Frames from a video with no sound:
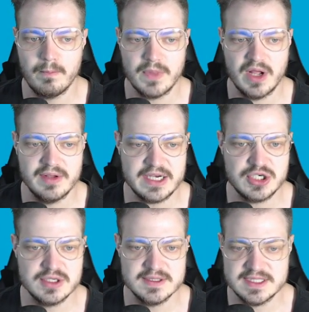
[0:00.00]

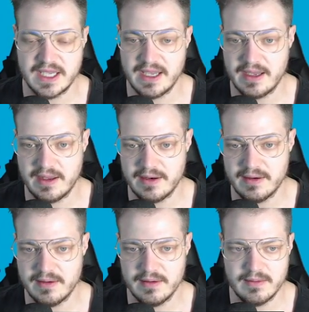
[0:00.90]
collections
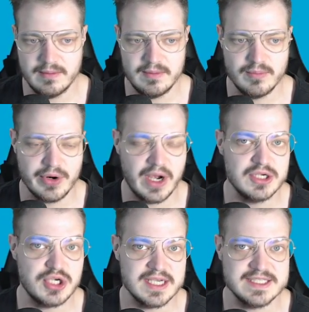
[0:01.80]
and
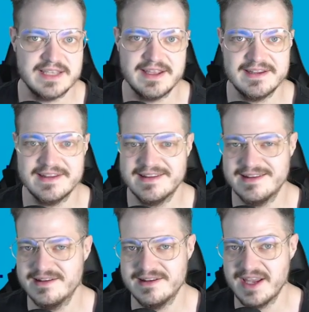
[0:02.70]
projects and then
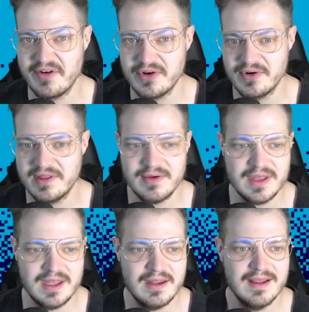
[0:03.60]
never do anything
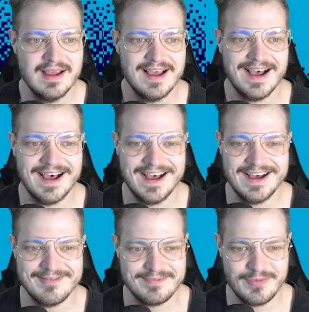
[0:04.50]
with it.
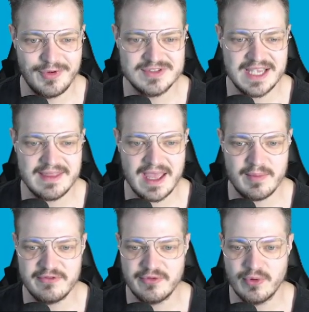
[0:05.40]
We've seen that
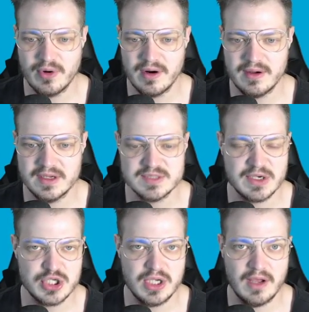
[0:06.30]
before,
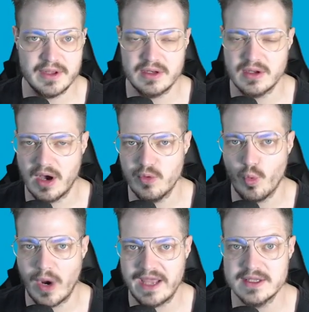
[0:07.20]
especially on the
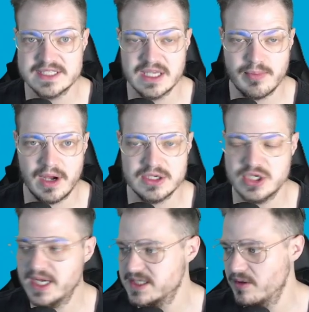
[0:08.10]
non-whitelisted
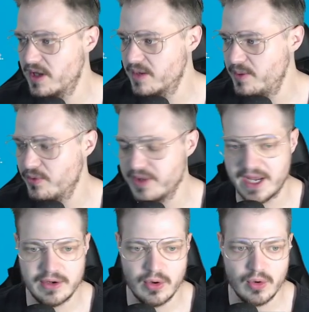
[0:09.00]
projects. A lot of people that
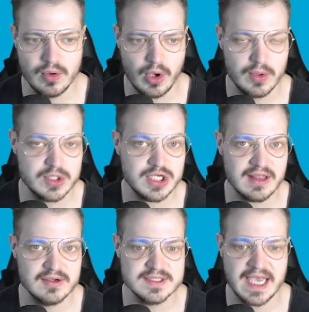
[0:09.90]
I know go and
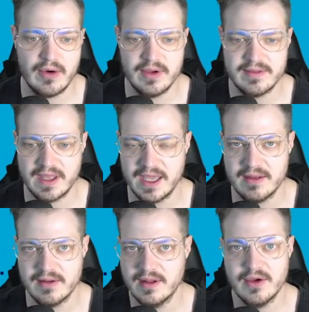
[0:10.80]
check those out and they
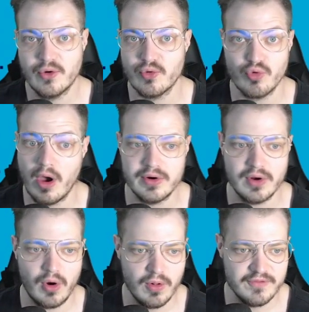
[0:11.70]
get rugged
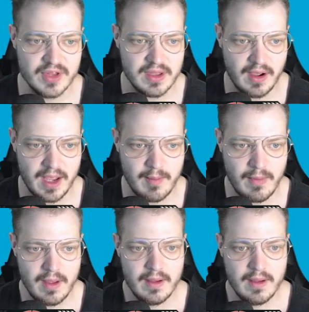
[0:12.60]
all of the time.